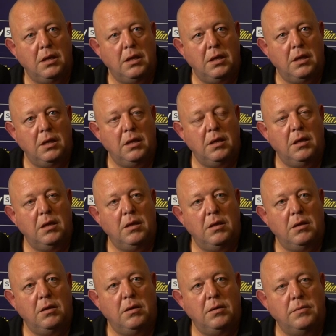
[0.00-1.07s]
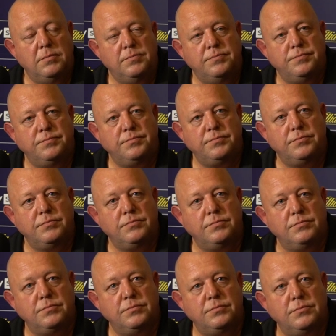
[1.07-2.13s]
And do you think players are over, not just
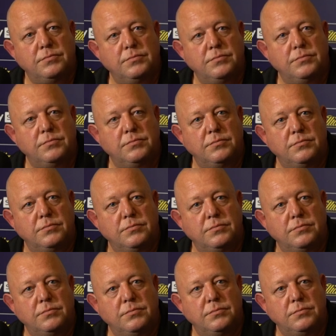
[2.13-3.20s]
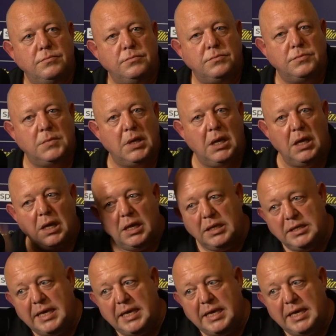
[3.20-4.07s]
Michael, but in general, are over celebrating too much?